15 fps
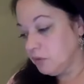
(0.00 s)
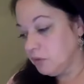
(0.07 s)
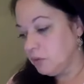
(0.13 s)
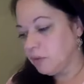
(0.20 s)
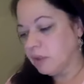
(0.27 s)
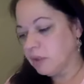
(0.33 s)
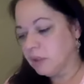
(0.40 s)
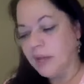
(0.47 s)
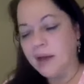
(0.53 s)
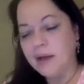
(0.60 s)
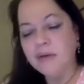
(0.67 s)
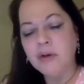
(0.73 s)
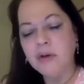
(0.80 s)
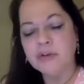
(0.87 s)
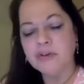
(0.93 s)
You would
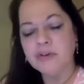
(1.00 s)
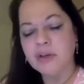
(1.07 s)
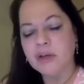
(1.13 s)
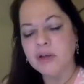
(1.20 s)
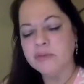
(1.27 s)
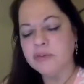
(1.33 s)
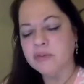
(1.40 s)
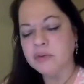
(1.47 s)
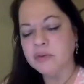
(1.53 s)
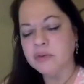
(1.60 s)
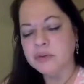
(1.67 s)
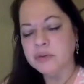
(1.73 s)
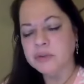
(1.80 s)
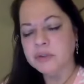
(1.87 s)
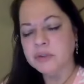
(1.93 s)
allow yourselves
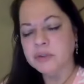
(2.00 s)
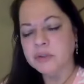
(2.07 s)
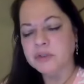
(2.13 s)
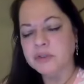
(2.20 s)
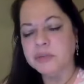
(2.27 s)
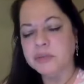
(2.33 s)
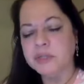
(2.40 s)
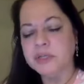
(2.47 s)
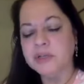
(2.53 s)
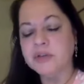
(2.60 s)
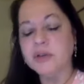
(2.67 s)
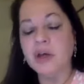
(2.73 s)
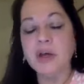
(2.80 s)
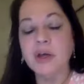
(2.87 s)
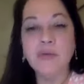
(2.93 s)
to begin
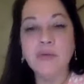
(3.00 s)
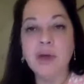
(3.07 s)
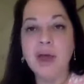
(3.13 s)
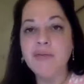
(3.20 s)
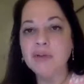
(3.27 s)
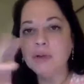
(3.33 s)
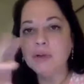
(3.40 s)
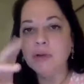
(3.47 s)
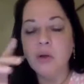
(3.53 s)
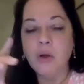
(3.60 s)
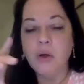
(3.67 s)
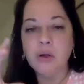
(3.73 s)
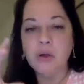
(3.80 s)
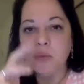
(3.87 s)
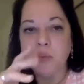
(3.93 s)
to unravel
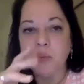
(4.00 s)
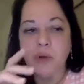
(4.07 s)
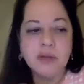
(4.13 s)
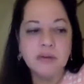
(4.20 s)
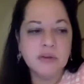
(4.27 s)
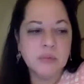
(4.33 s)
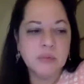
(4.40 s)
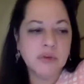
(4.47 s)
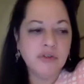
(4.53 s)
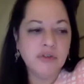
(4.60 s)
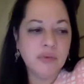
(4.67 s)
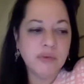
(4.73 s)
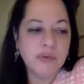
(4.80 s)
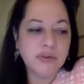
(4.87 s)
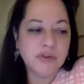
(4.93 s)
all of the ways in which
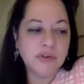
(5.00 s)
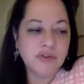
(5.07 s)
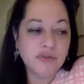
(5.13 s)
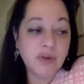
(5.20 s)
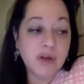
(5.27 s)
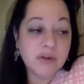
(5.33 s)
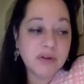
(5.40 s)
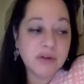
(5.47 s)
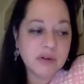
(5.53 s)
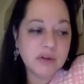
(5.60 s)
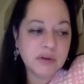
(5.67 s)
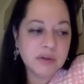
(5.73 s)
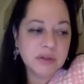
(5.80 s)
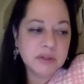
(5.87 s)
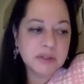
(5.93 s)
you have
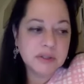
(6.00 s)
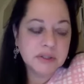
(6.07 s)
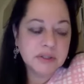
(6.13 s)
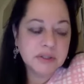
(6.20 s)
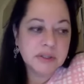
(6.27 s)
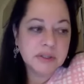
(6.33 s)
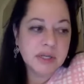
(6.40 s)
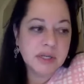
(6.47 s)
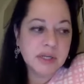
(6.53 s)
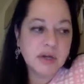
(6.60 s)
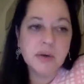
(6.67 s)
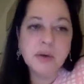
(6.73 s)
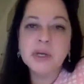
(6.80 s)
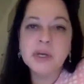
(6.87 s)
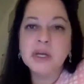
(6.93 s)
constructed an
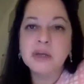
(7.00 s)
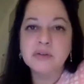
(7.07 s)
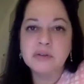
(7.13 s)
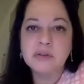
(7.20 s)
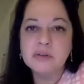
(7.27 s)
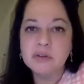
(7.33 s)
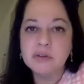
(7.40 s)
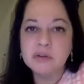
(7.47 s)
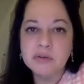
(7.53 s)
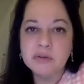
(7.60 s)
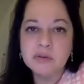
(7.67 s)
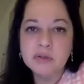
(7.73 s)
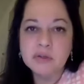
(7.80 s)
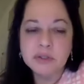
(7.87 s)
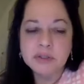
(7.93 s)
egoic
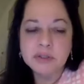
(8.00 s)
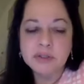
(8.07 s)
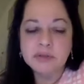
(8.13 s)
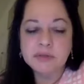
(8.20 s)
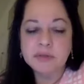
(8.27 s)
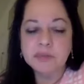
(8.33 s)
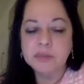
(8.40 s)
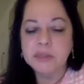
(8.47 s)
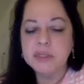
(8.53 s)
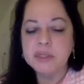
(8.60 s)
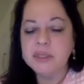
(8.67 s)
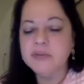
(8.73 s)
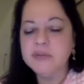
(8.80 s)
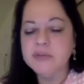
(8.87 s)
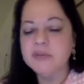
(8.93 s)
existence that
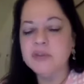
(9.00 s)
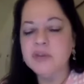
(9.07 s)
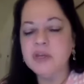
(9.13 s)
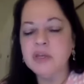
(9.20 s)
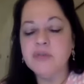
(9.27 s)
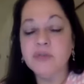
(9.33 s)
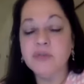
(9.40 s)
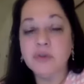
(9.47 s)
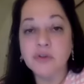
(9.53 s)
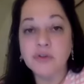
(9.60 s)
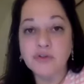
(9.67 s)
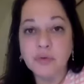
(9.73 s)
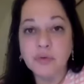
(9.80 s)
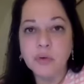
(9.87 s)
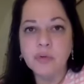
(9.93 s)
believes in the need for
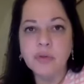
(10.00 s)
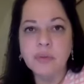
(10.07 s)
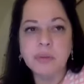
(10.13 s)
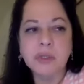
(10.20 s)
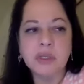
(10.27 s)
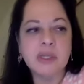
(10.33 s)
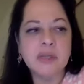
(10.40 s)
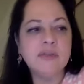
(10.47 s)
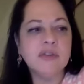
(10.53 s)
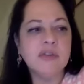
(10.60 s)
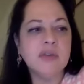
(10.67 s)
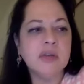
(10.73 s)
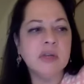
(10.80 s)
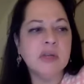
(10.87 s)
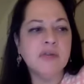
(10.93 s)
control, that believes in
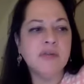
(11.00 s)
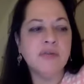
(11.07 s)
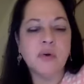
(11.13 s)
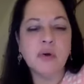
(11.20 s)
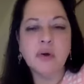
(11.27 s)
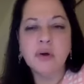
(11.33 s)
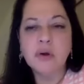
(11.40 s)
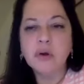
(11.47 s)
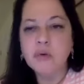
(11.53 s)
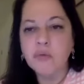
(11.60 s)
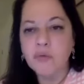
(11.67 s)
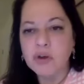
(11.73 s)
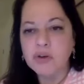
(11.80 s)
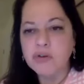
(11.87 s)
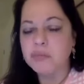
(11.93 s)
the need for
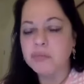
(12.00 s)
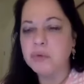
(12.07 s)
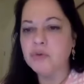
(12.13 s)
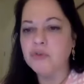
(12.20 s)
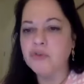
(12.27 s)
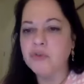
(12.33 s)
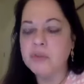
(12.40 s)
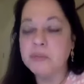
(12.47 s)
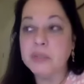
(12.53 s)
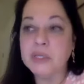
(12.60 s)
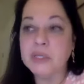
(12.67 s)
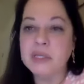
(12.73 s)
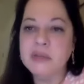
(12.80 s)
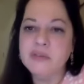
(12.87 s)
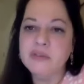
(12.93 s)
retribution, that
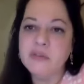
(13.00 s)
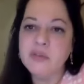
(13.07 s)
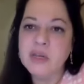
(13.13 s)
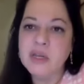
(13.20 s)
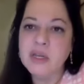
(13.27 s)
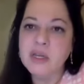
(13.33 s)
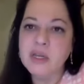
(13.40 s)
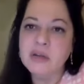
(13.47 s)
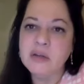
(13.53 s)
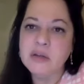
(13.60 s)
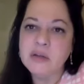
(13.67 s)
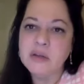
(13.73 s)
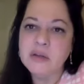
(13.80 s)
believes in the need